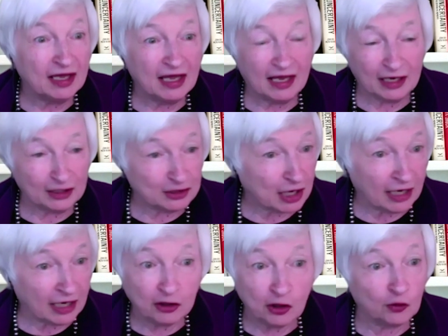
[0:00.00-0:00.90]
And I
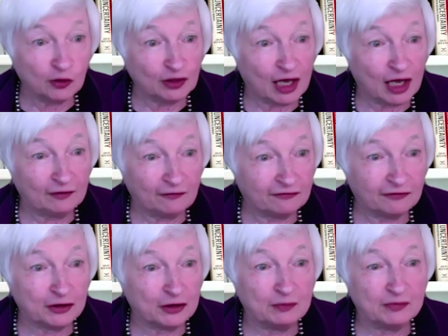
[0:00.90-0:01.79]
know a lot of
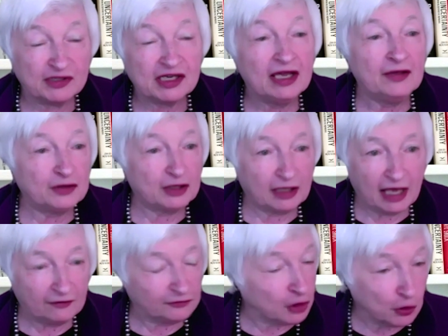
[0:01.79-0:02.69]
firms that
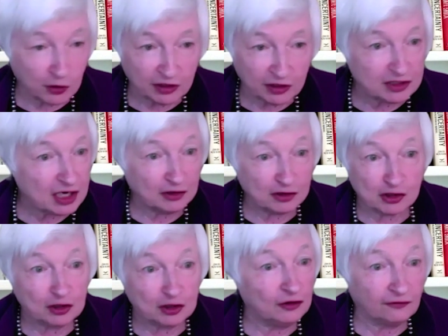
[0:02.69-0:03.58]
have no
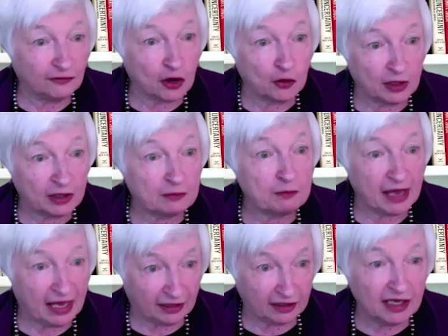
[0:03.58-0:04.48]
intention of going
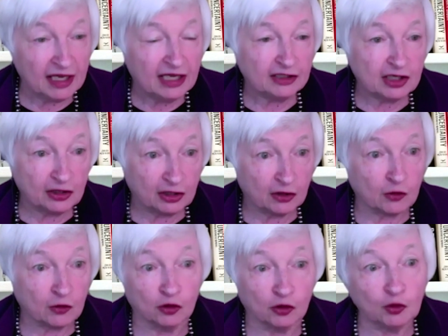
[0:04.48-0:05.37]
back to their
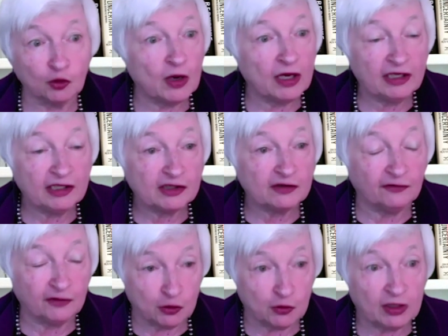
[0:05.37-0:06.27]
old ways of
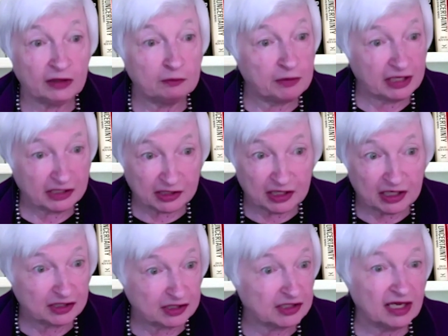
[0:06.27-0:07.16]
doing
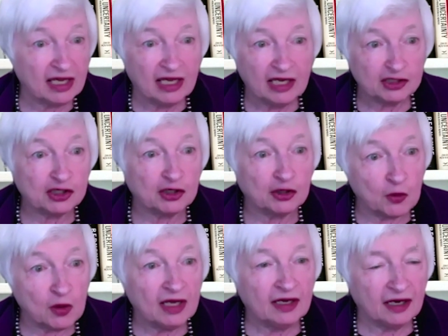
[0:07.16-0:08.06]
business. So,
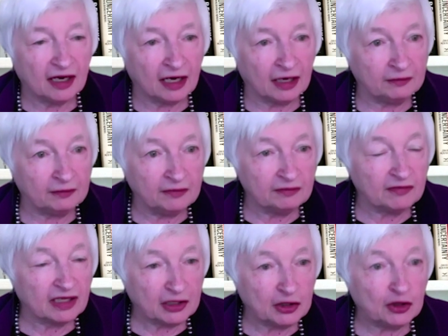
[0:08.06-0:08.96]
um,
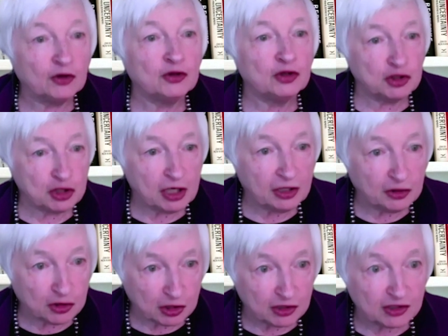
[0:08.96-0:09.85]
you know,
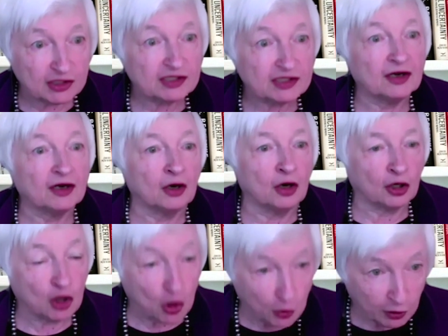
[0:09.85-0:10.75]
changes are
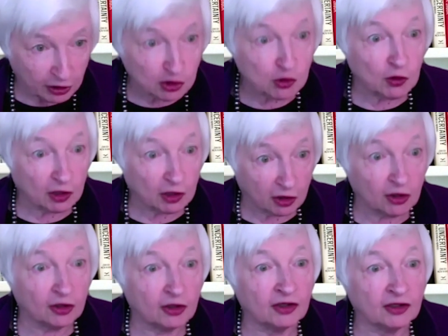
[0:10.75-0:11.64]
going to
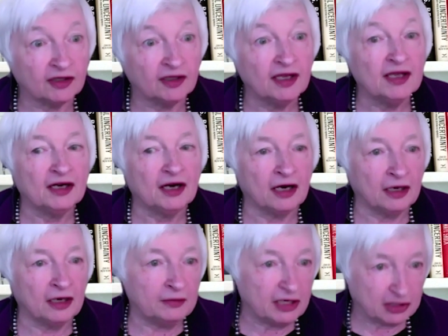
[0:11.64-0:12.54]
occur
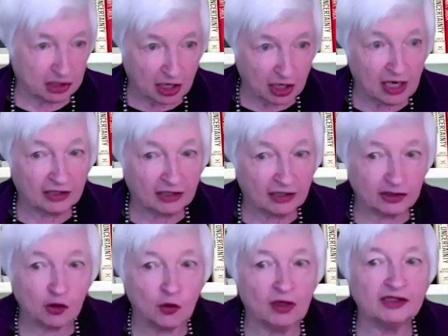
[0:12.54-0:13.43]
um, as a
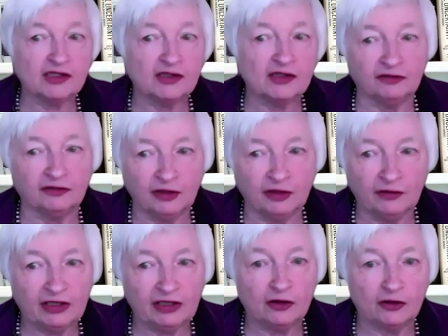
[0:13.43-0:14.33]
consequence of
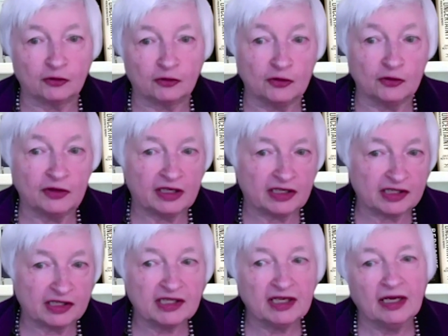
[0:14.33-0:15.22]
living through this.